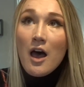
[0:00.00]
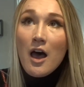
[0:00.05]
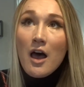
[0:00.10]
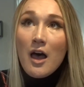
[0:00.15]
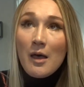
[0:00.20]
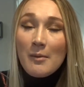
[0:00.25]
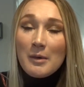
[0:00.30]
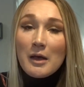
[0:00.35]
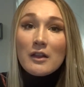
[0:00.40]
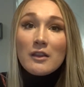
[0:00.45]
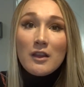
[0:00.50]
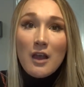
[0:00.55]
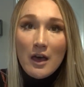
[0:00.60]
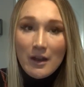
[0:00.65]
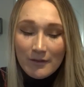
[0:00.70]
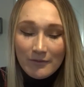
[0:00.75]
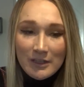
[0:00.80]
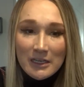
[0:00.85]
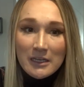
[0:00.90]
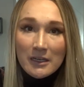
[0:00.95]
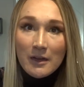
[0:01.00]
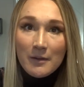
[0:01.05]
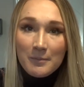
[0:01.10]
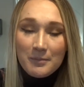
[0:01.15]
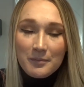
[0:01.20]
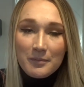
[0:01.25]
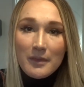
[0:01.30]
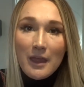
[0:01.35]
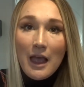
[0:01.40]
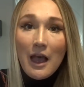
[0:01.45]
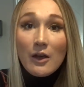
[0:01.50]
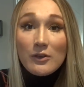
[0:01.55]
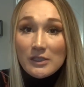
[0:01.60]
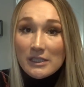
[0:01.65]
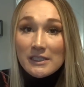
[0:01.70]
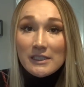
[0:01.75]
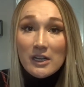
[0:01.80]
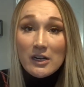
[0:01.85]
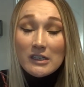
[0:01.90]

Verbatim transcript: A lot of the houses